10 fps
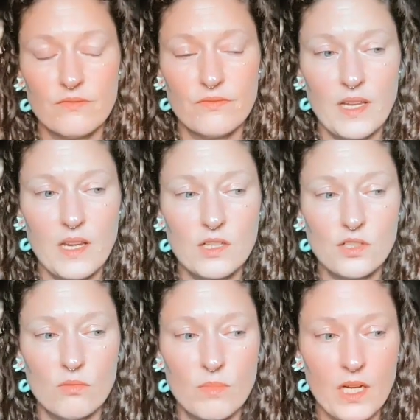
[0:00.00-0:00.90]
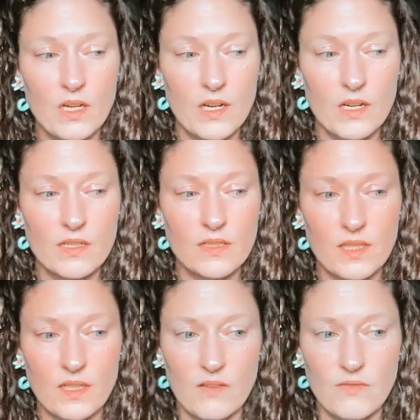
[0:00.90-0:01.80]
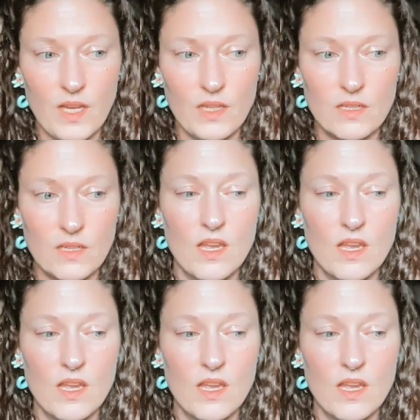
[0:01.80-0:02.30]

financial barrier is significant.